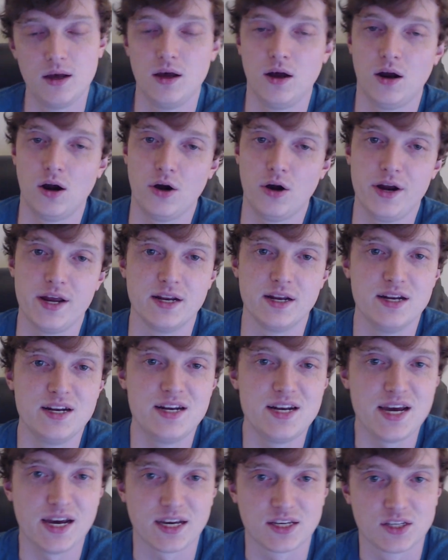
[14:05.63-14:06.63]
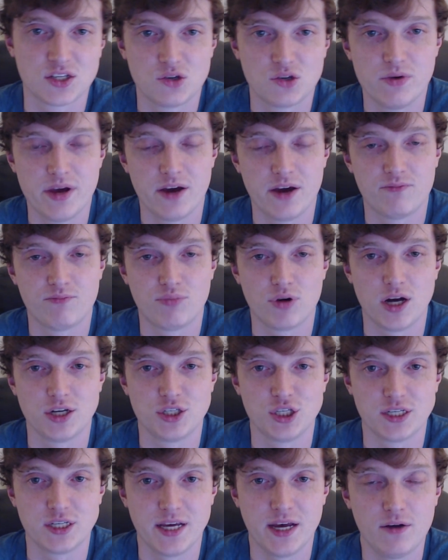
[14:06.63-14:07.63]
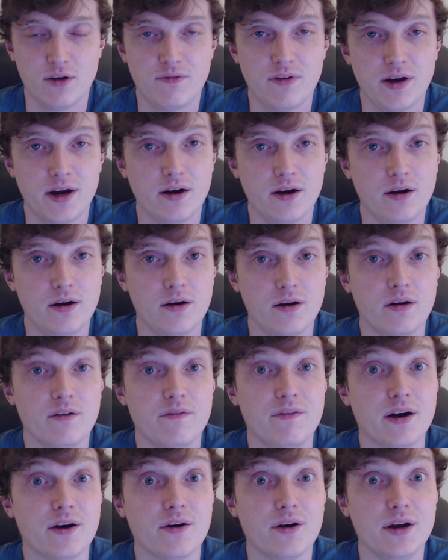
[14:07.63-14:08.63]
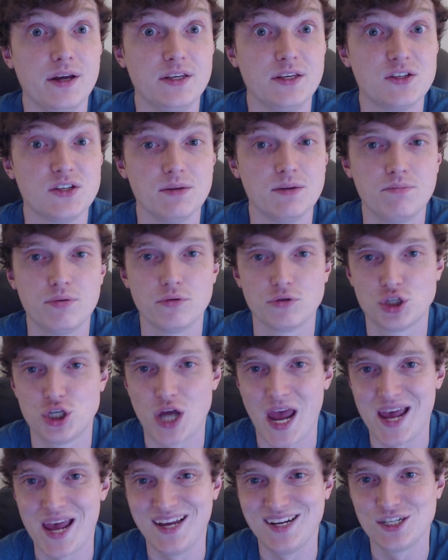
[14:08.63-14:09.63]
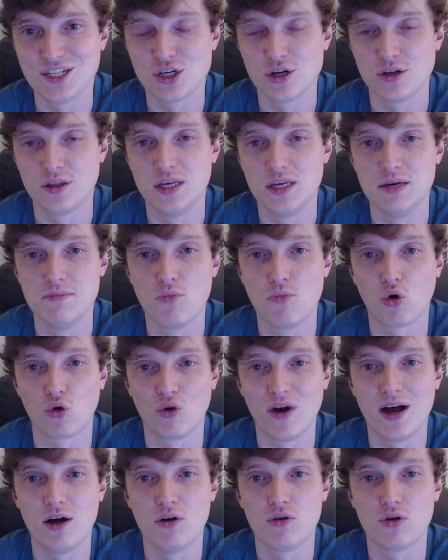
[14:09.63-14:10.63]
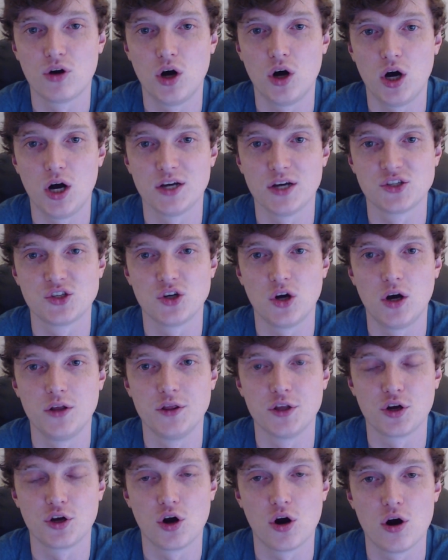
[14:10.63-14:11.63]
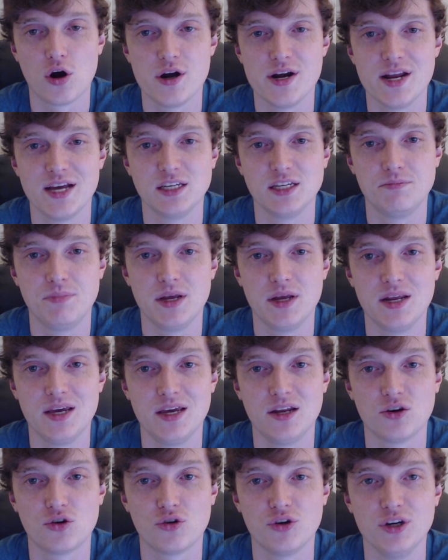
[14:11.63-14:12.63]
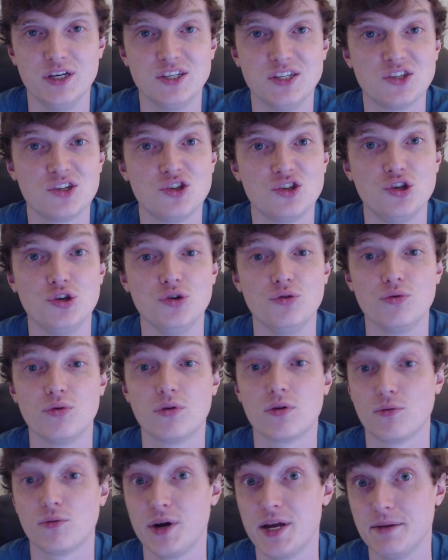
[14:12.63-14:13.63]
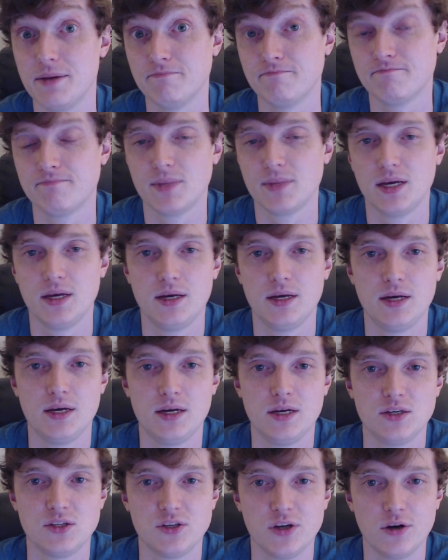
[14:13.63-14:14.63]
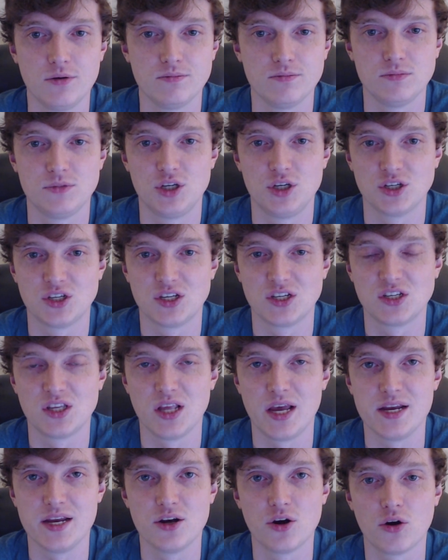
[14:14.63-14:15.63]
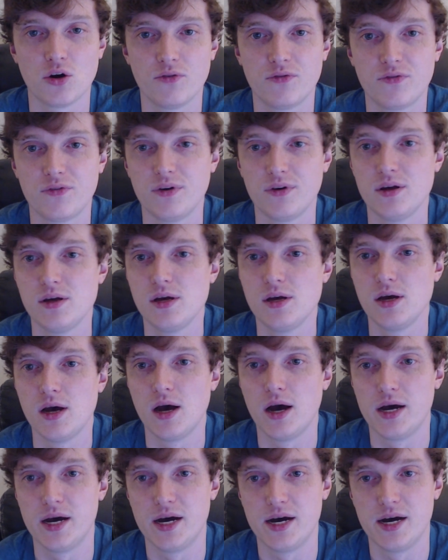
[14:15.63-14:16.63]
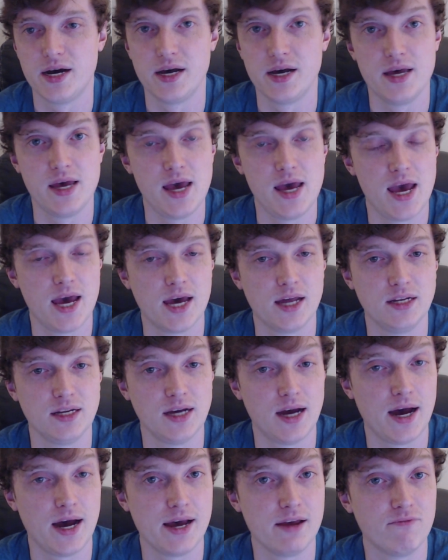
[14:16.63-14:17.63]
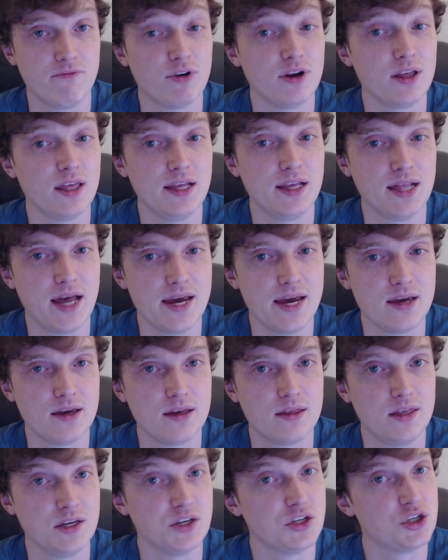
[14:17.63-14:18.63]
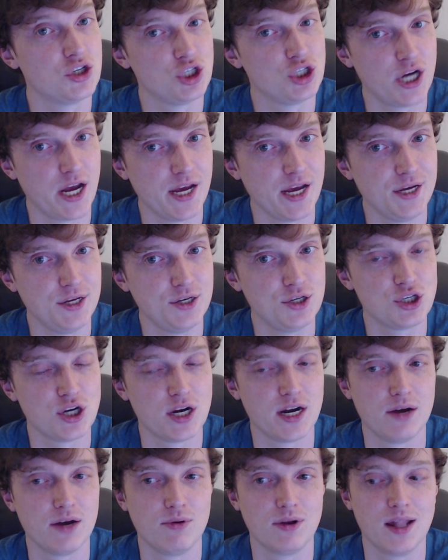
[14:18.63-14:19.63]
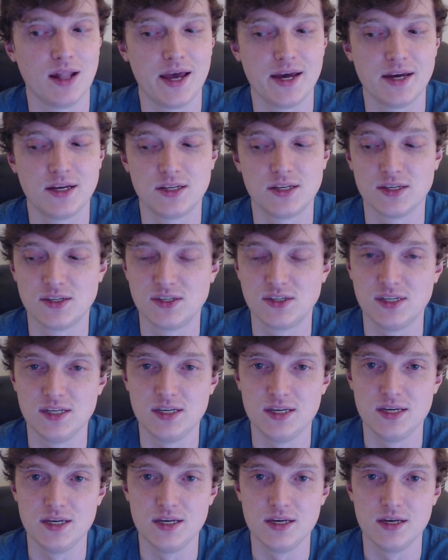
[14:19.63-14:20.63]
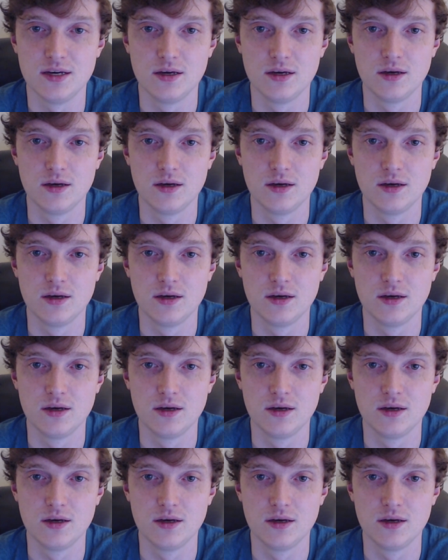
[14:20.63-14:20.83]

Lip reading: All right, next we have Project Hellfire. A very simple change. The morale cost on the card has been increased to 3. So just a slight nerf. And I really like this change, and I would like to see